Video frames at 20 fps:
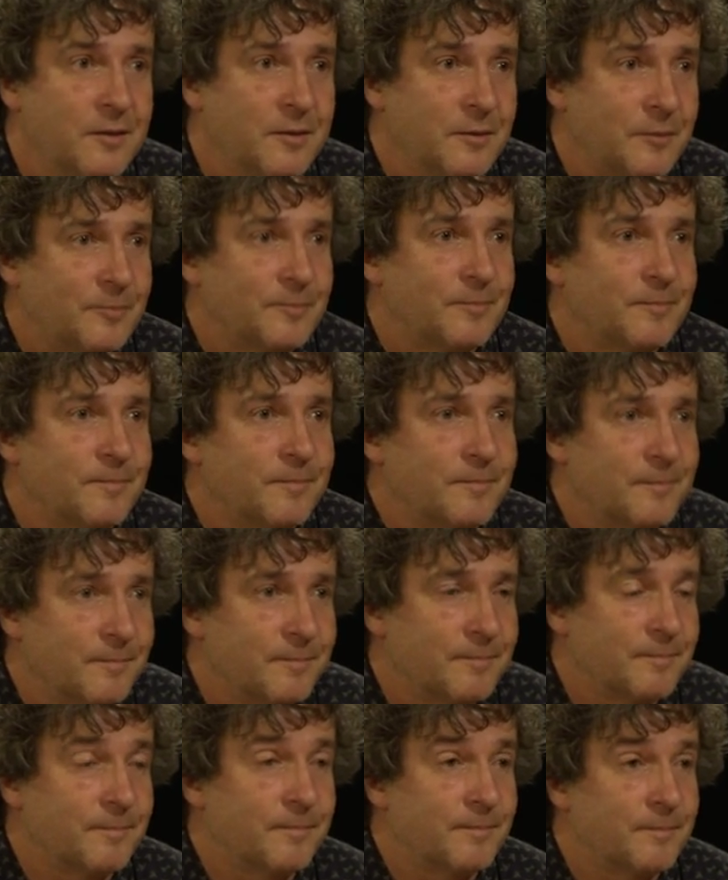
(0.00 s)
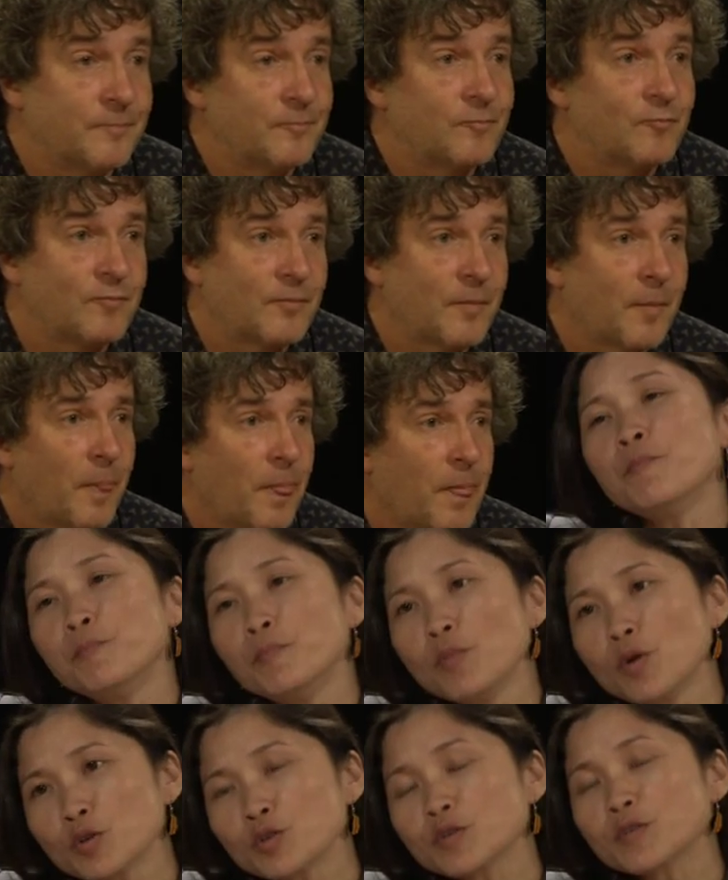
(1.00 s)
Yes, and
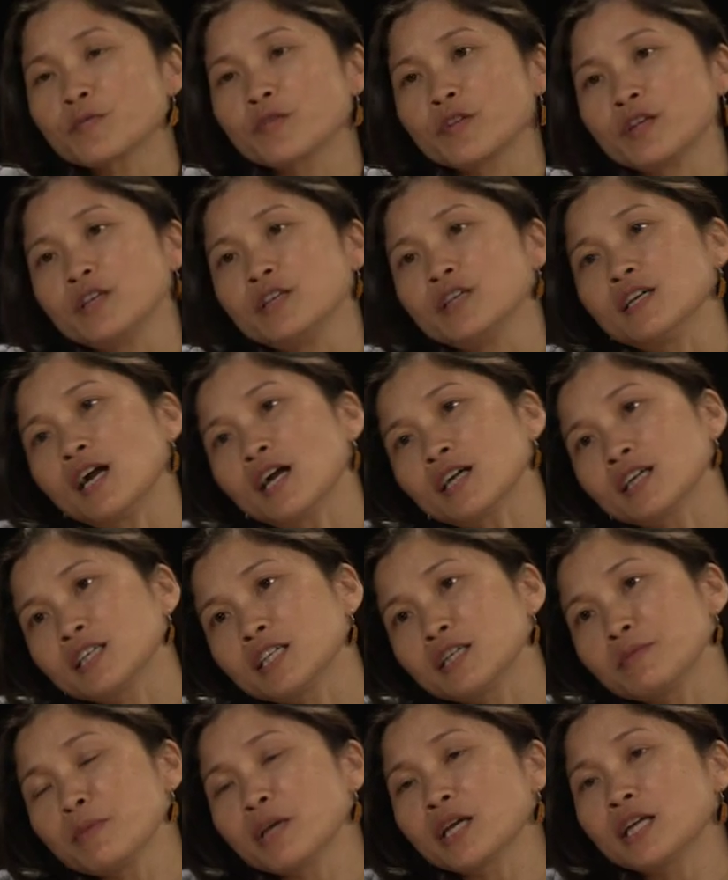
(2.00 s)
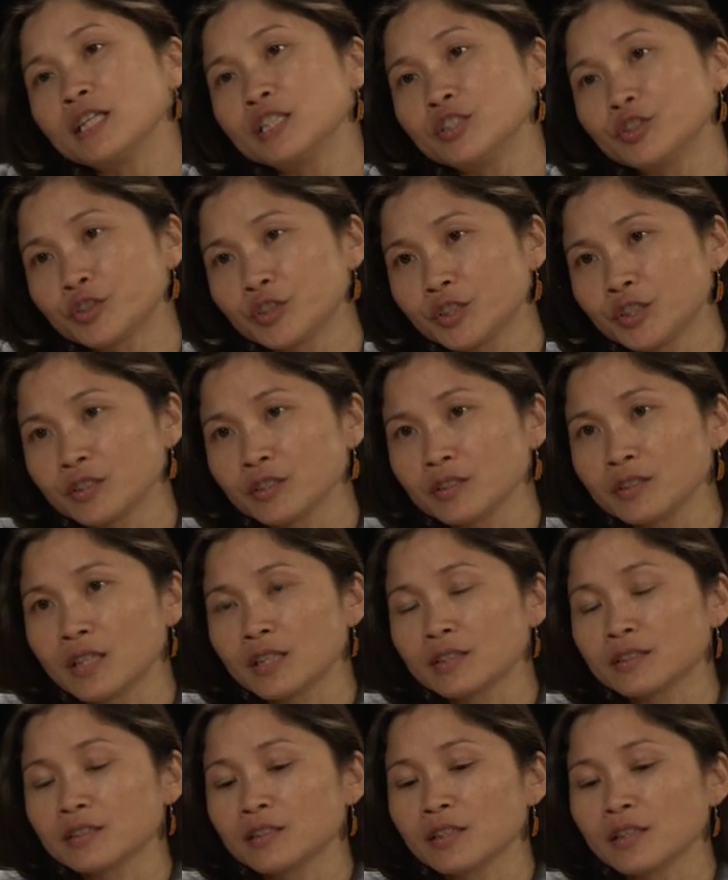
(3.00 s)
most of the academic literature
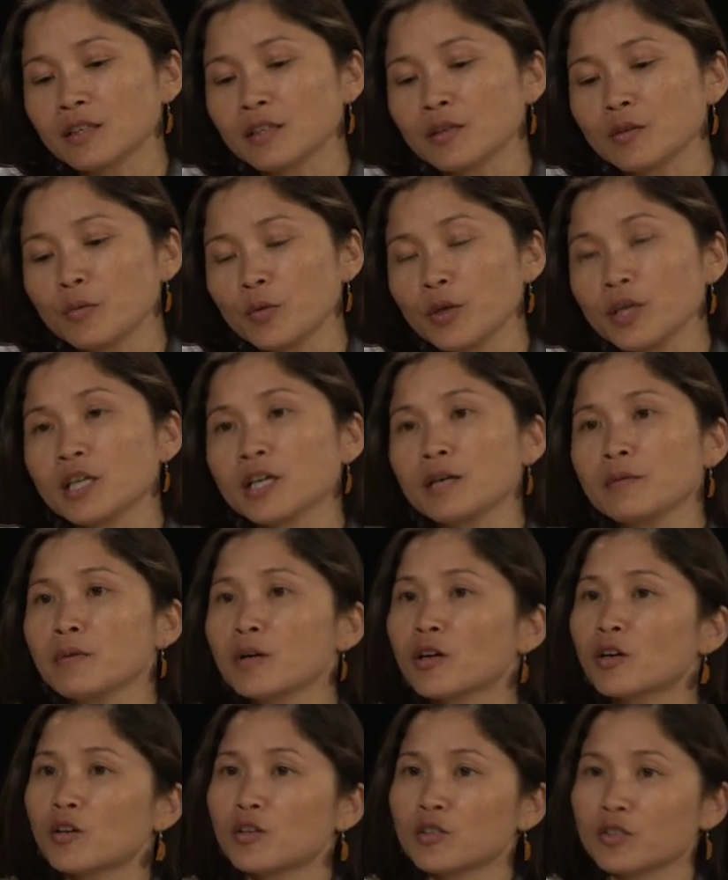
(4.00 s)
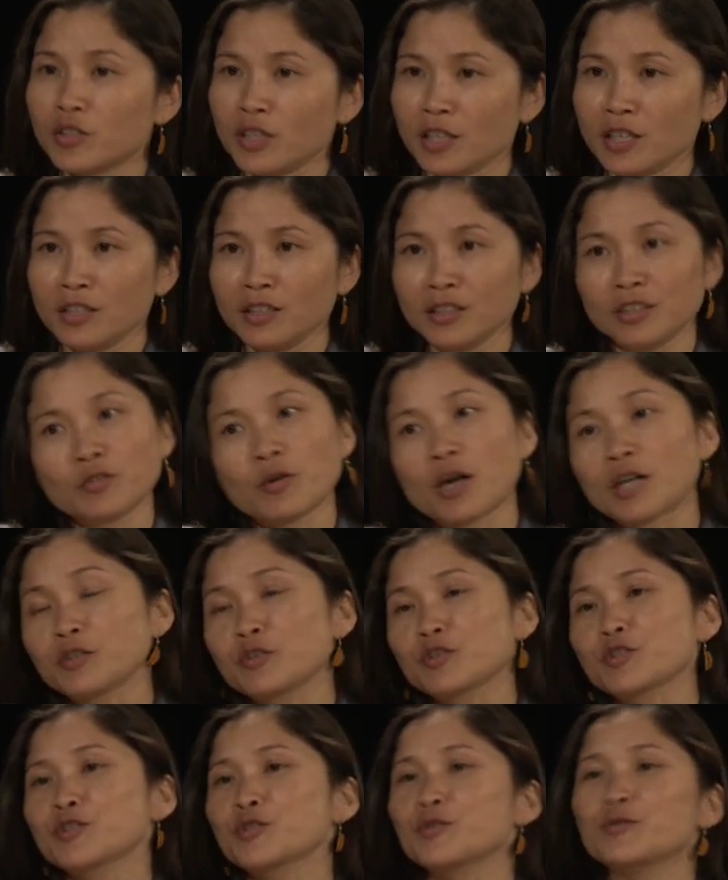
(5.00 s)
that we came across in
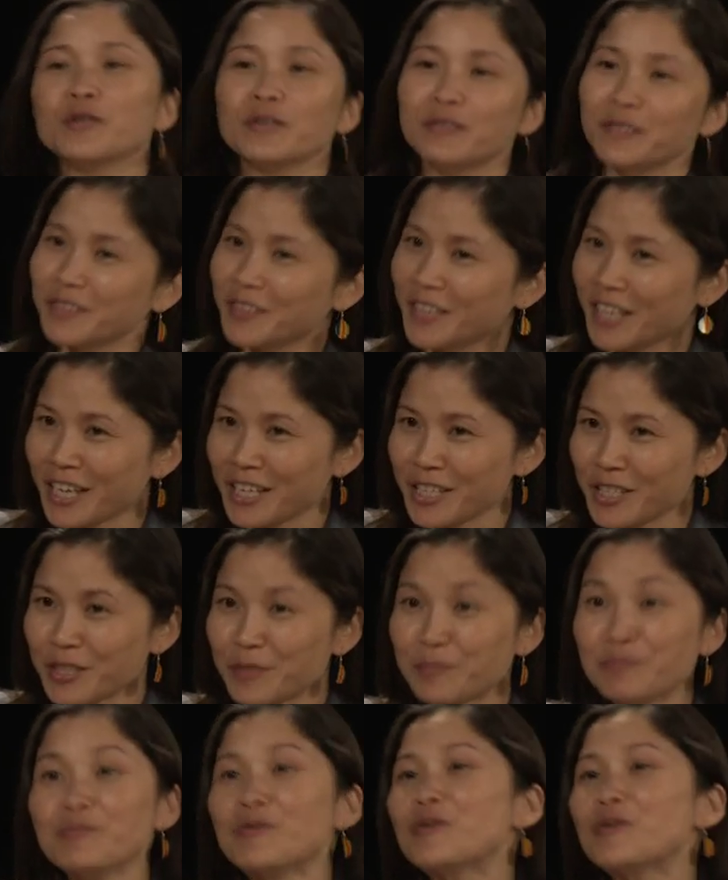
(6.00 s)
graduate school of education,